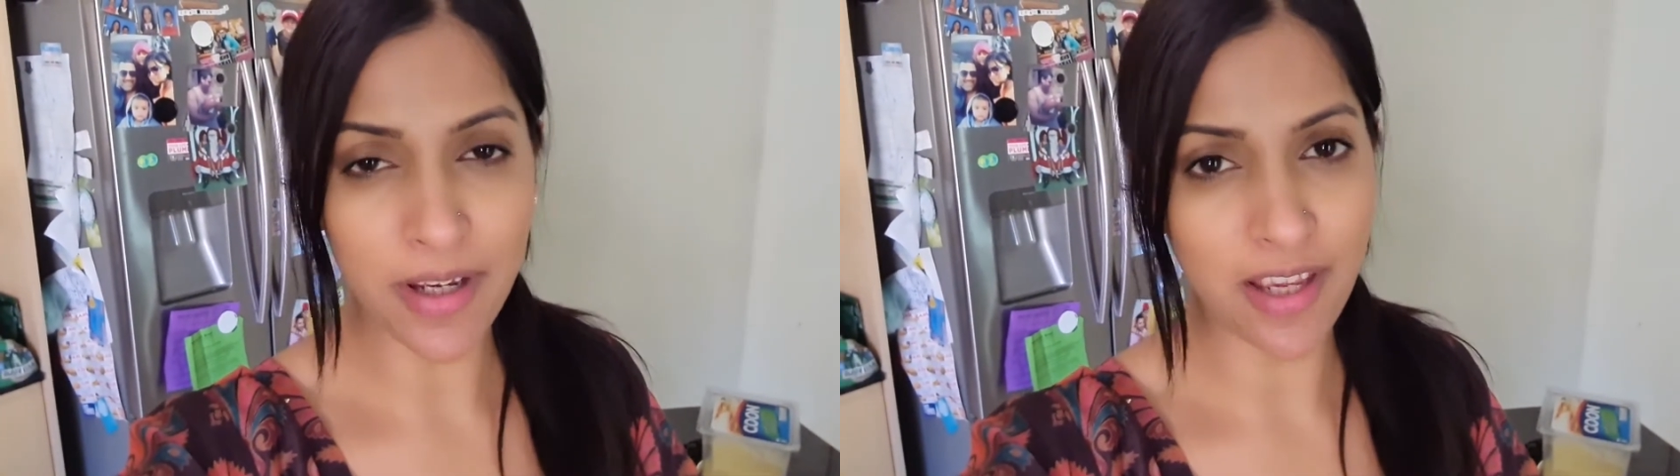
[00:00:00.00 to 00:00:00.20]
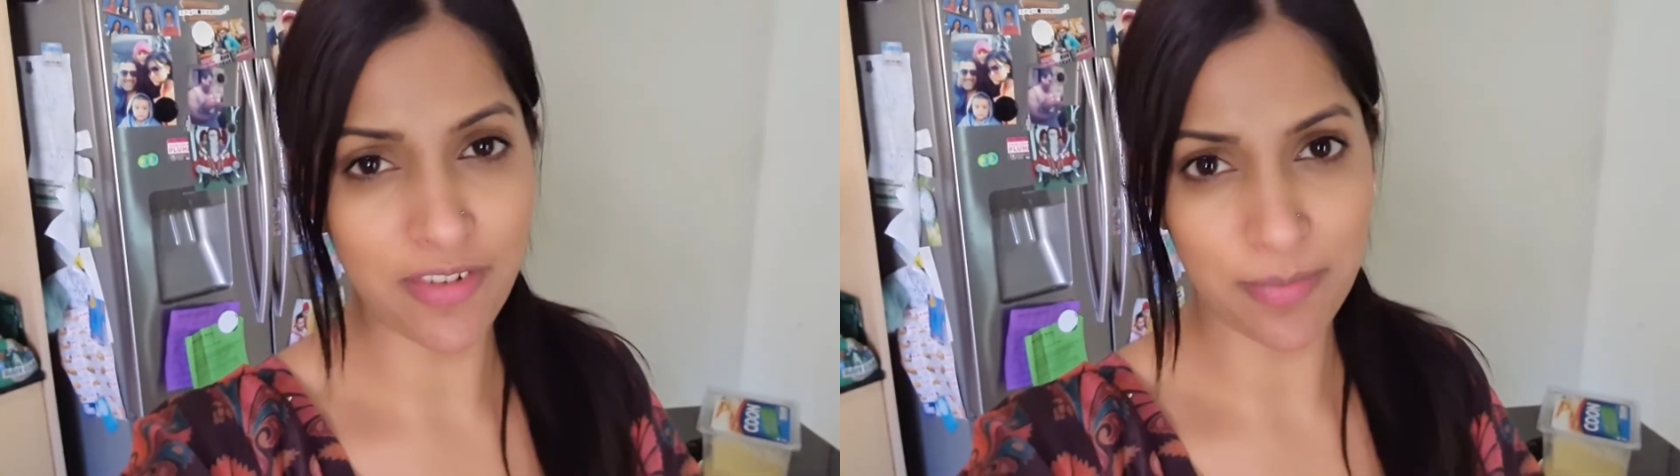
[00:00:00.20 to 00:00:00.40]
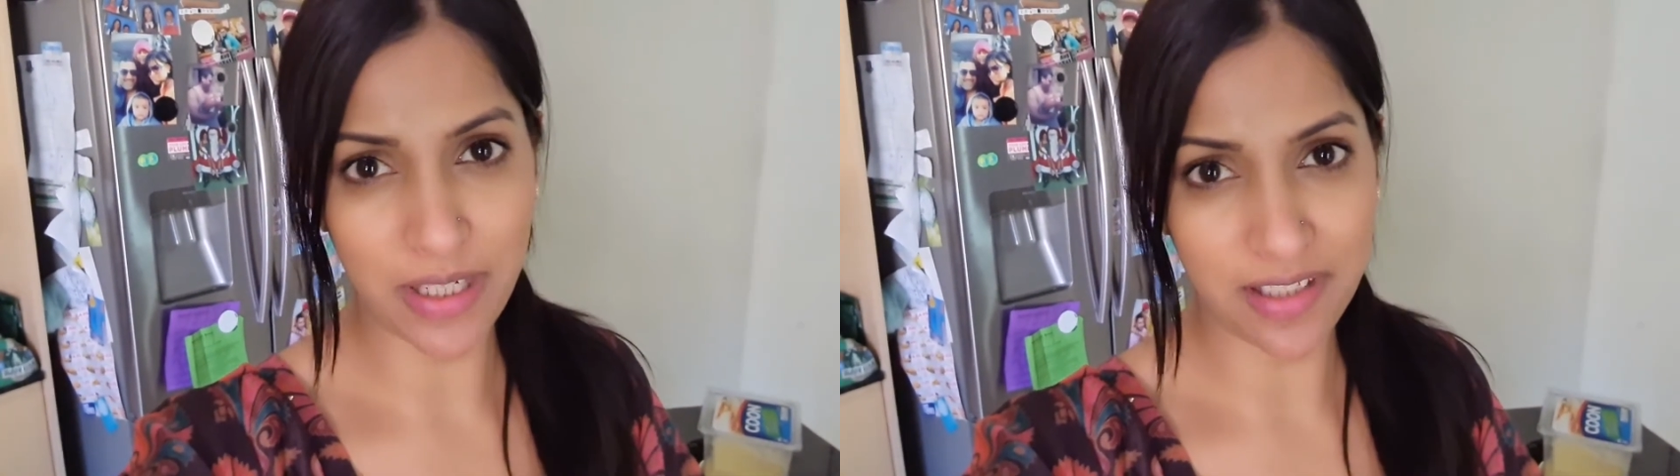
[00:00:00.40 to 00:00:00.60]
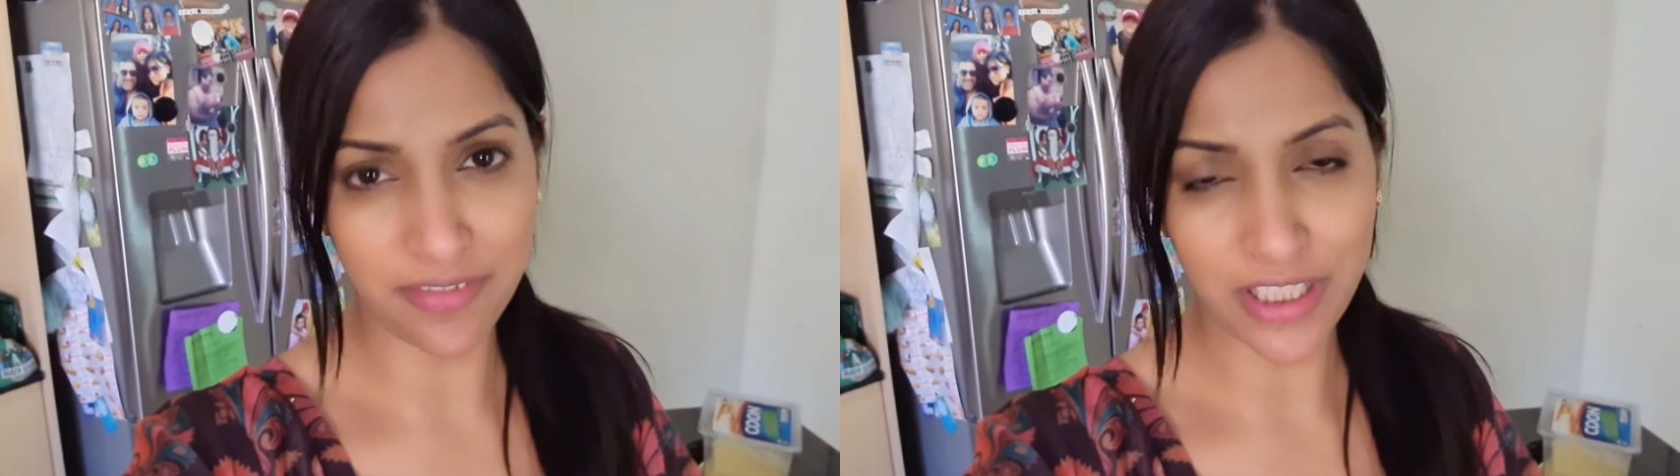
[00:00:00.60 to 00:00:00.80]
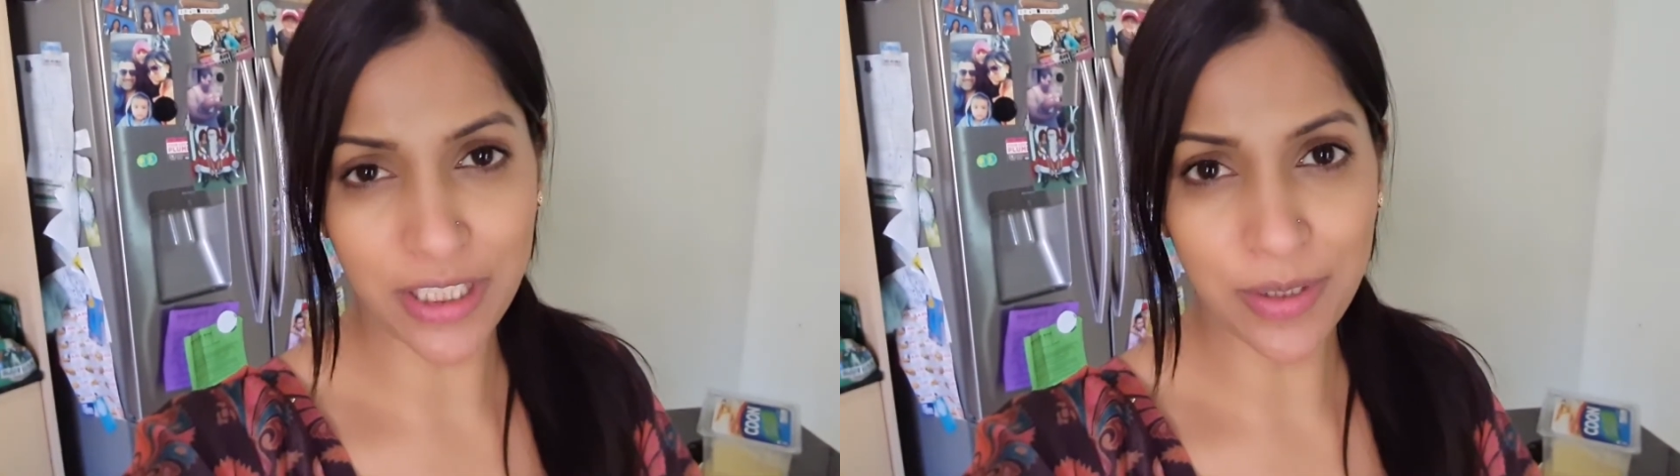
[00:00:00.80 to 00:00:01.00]
I haven't made a
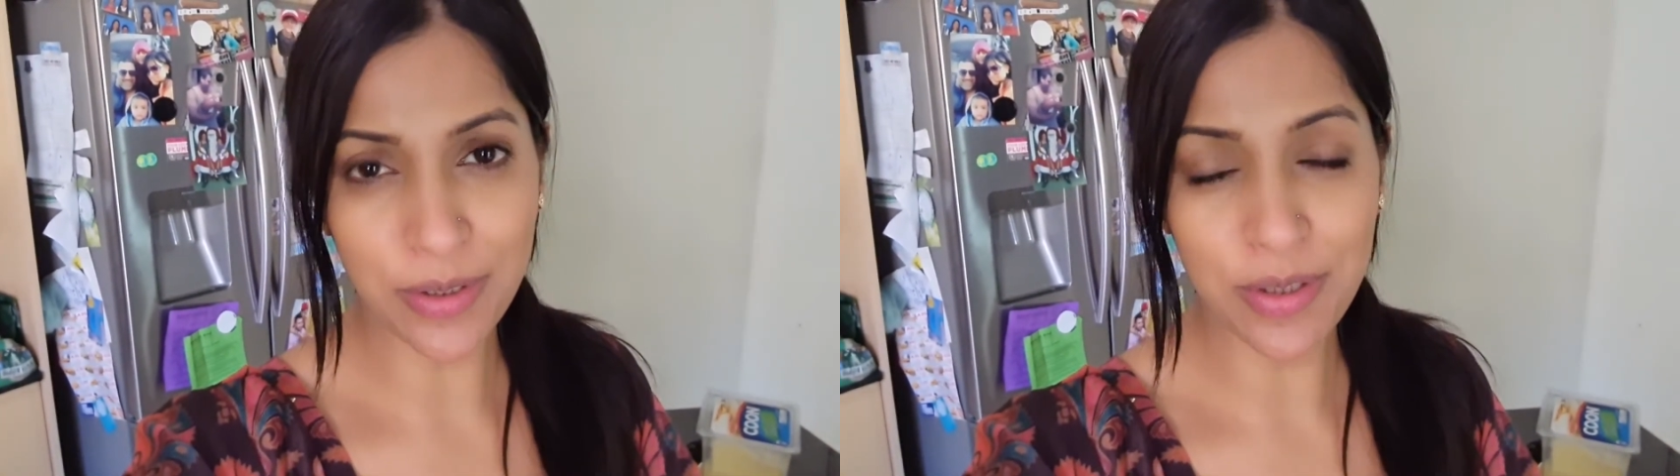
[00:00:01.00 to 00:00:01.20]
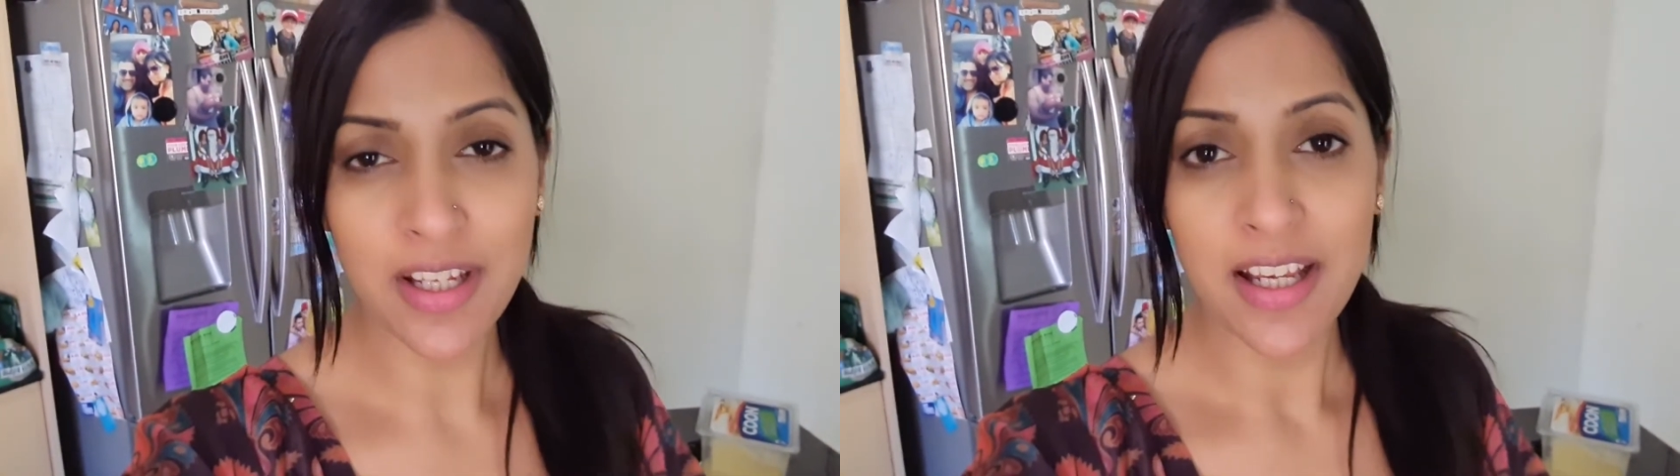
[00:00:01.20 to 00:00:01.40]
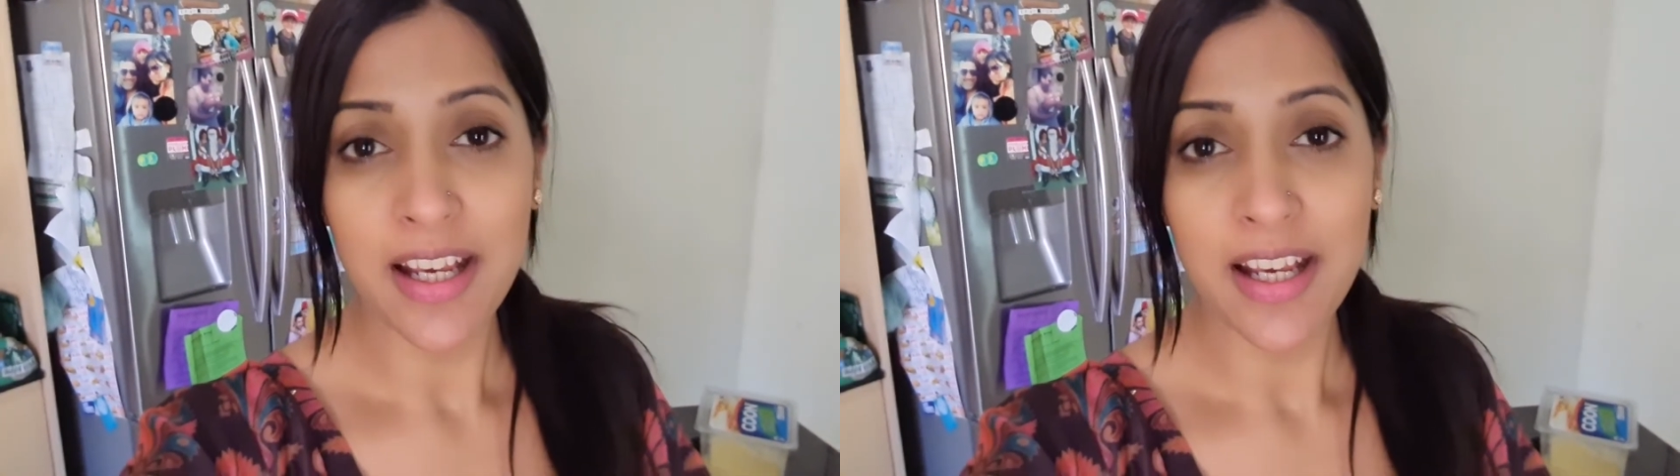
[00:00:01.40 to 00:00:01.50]
video.